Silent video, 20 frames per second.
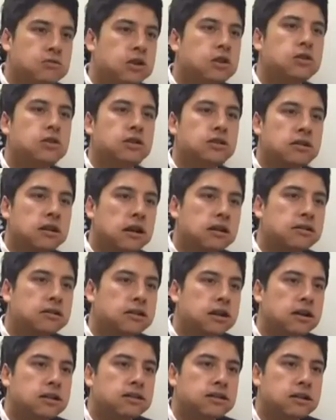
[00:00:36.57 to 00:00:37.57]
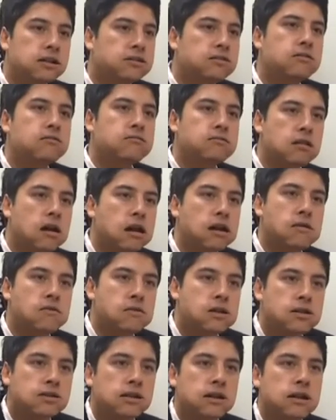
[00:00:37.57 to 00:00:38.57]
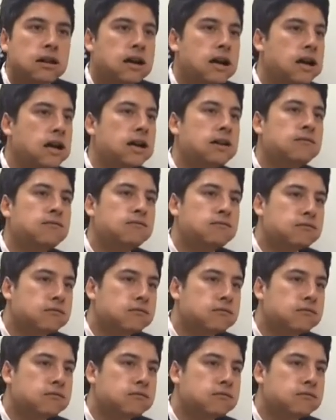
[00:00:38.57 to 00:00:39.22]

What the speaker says: This is not justice. Your daughter is alive.